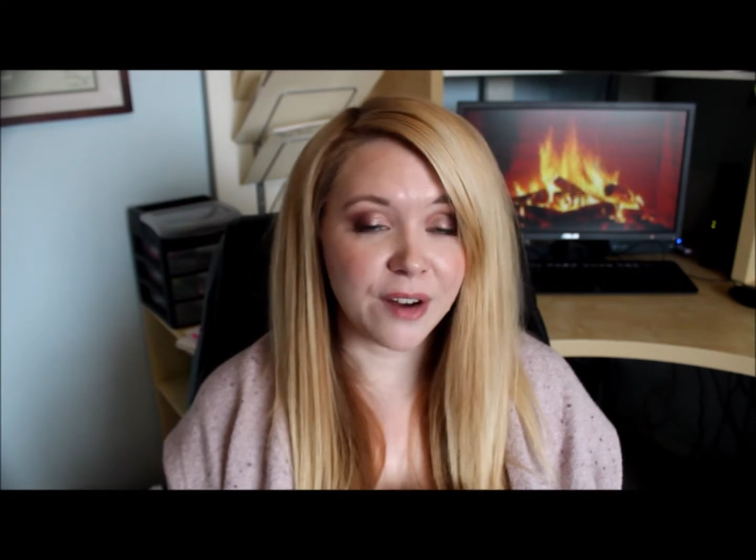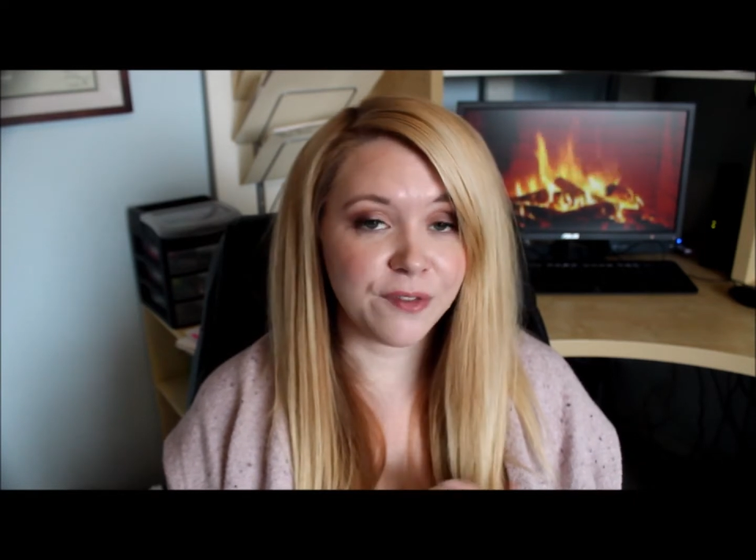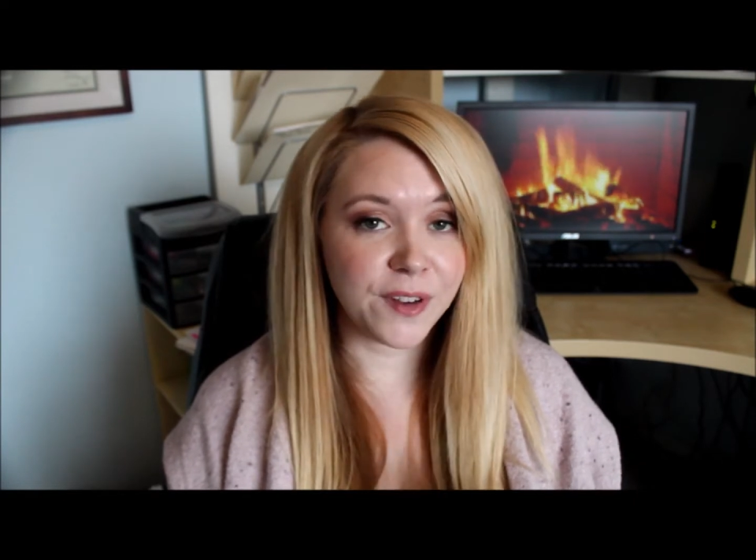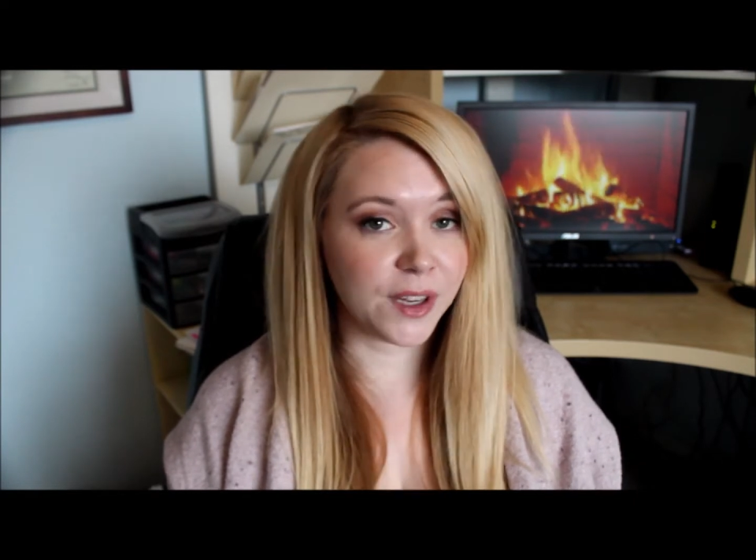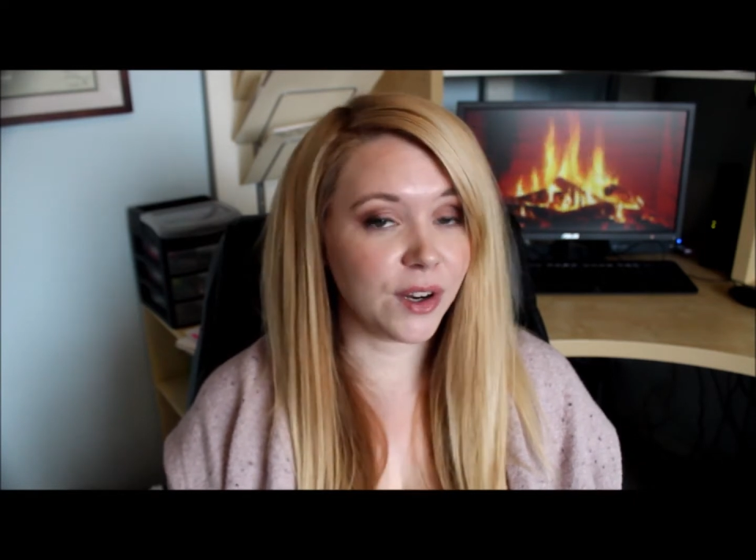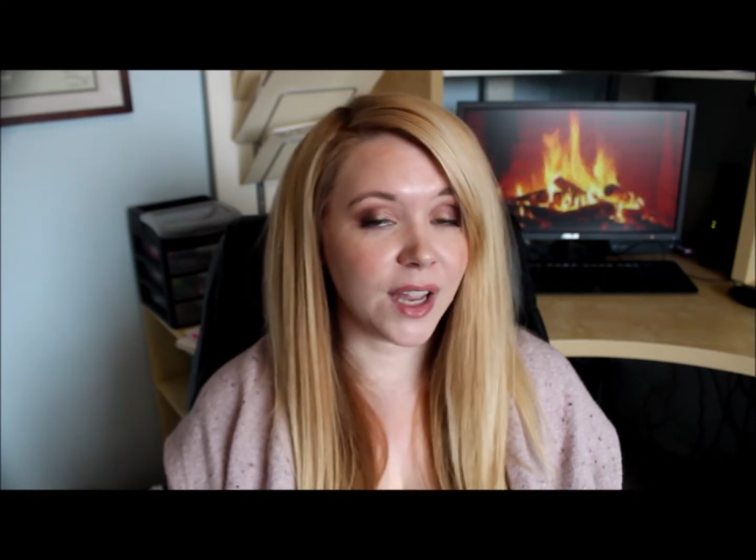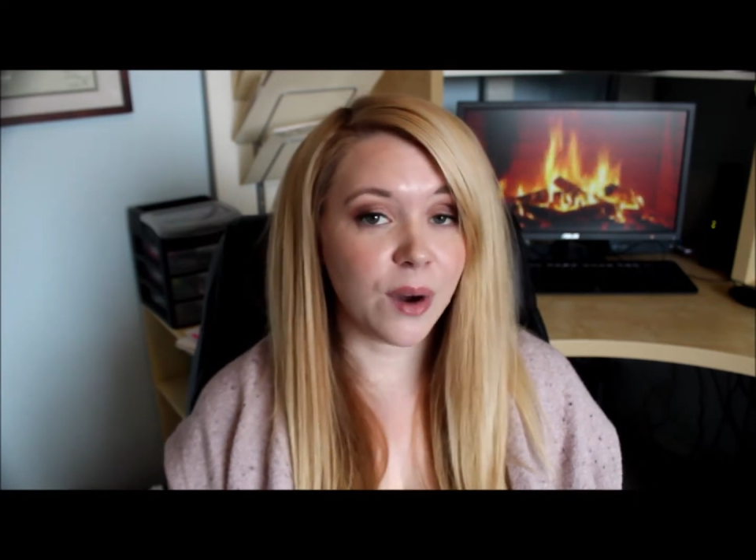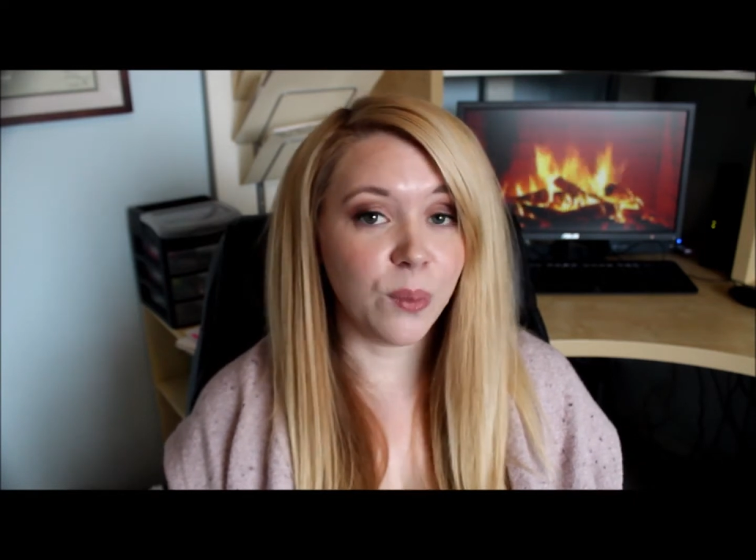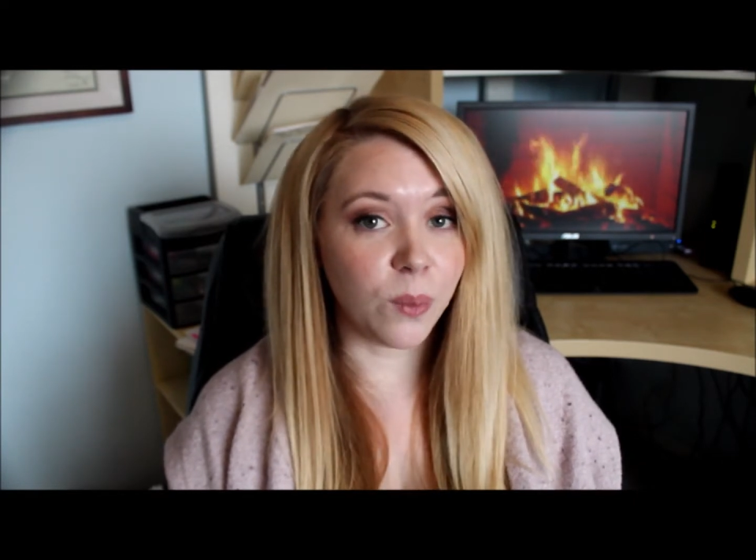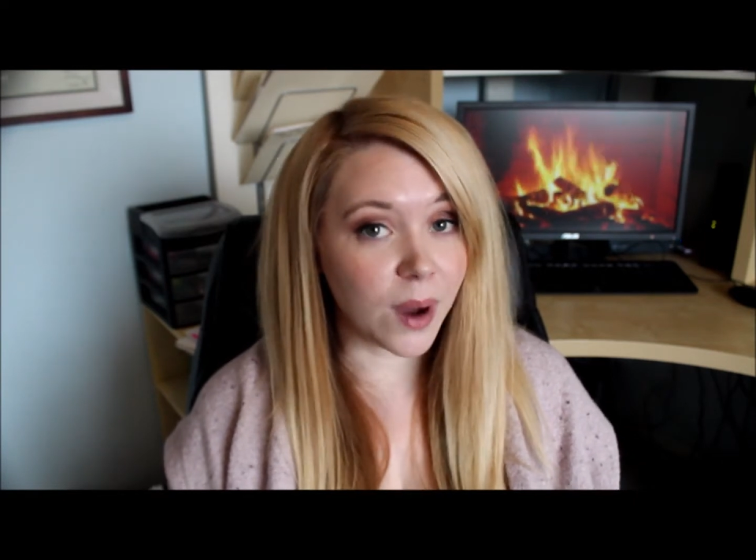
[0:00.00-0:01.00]
and figuring
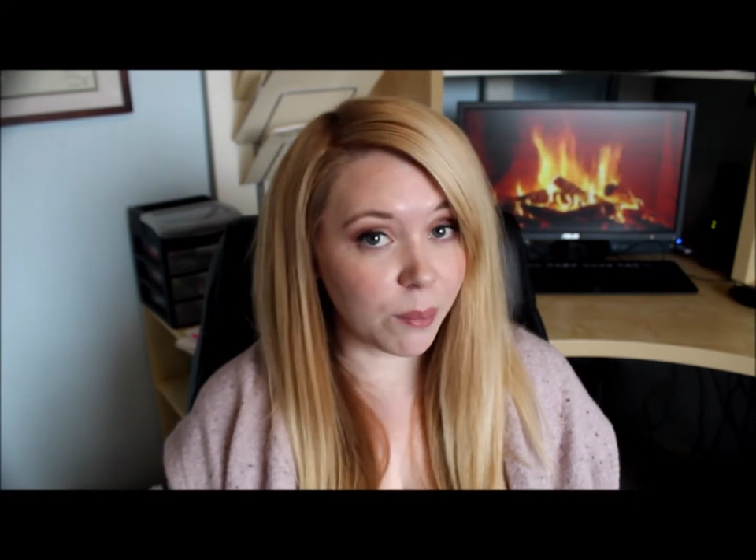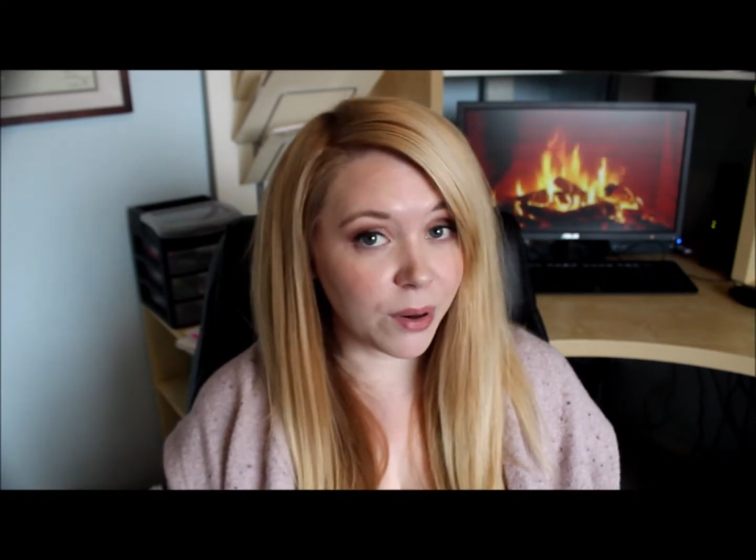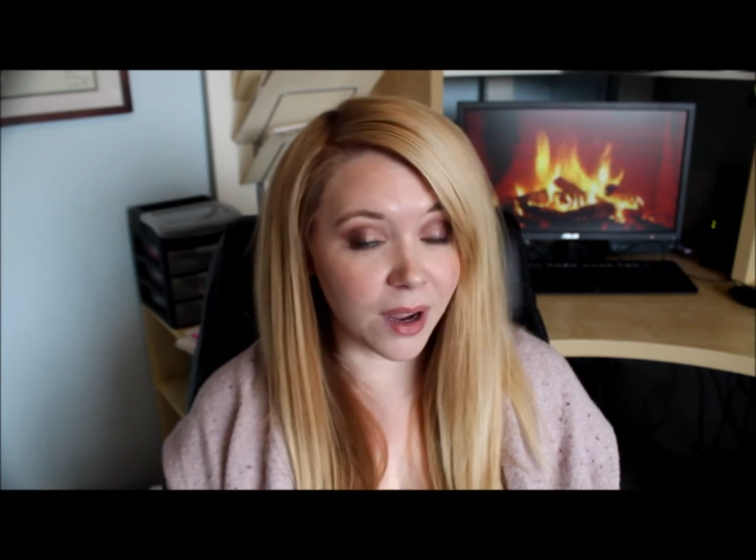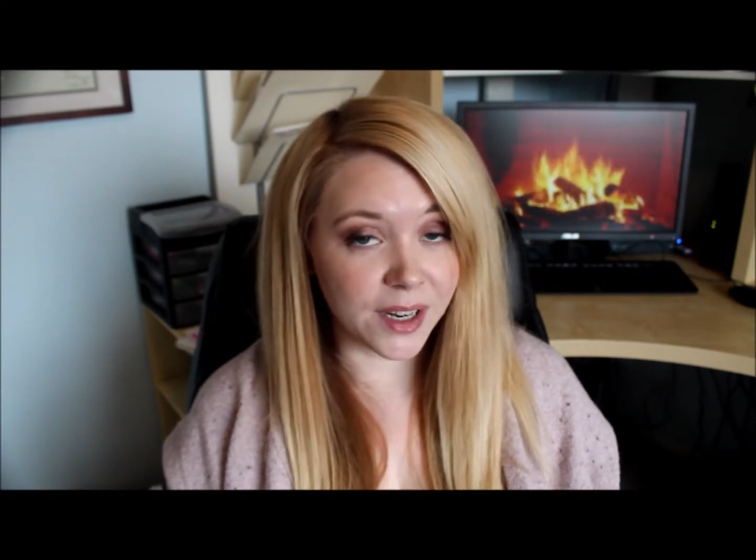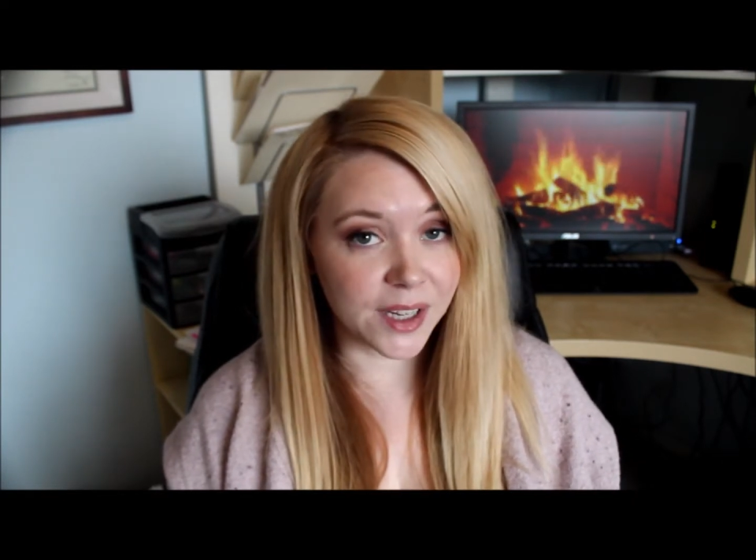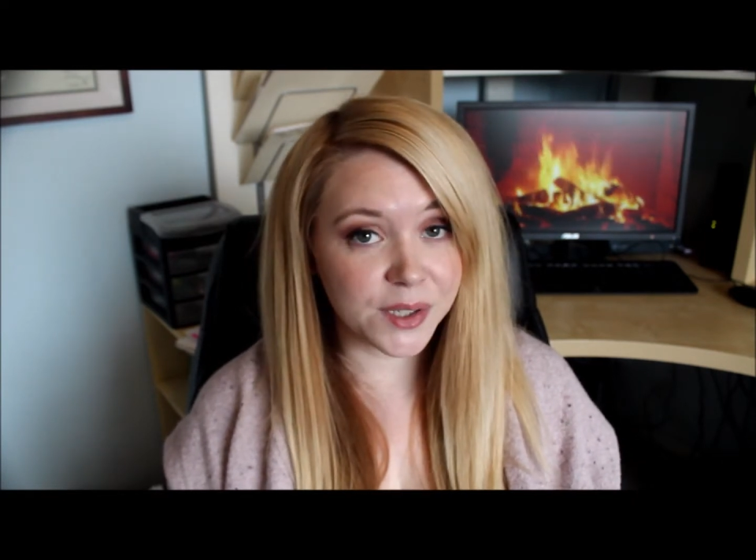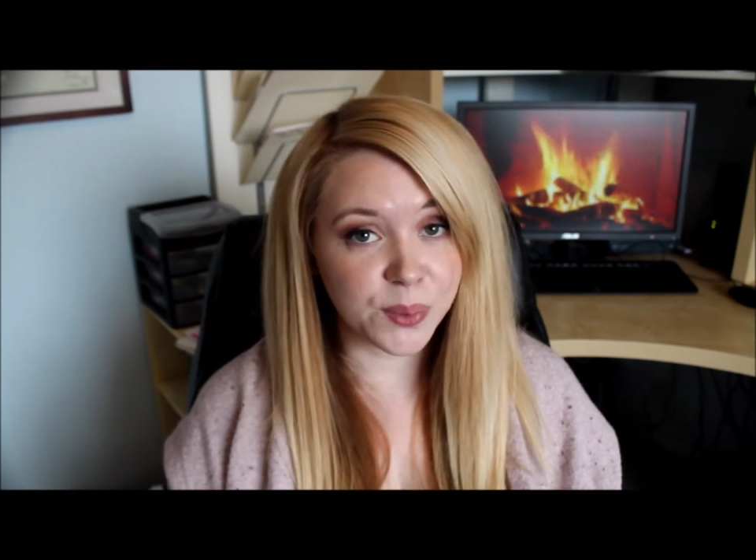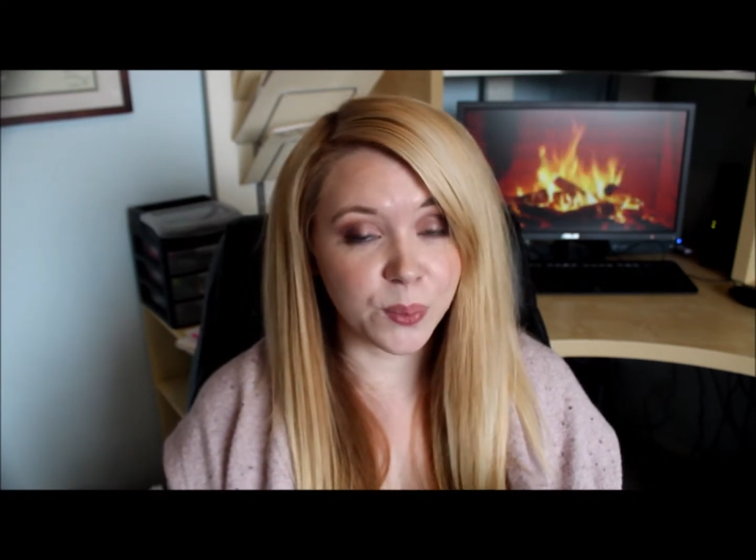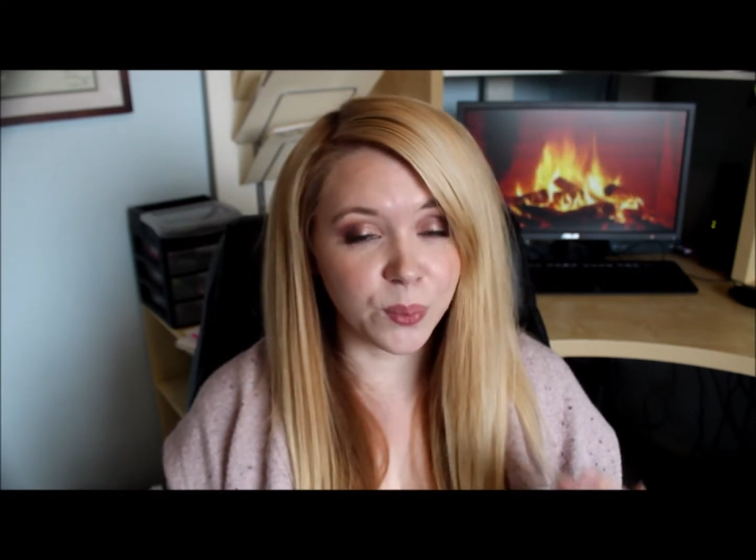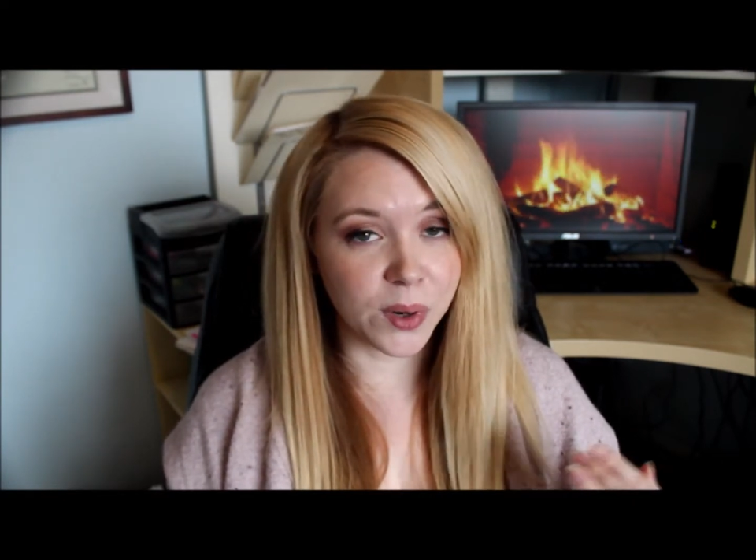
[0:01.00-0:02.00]
out what products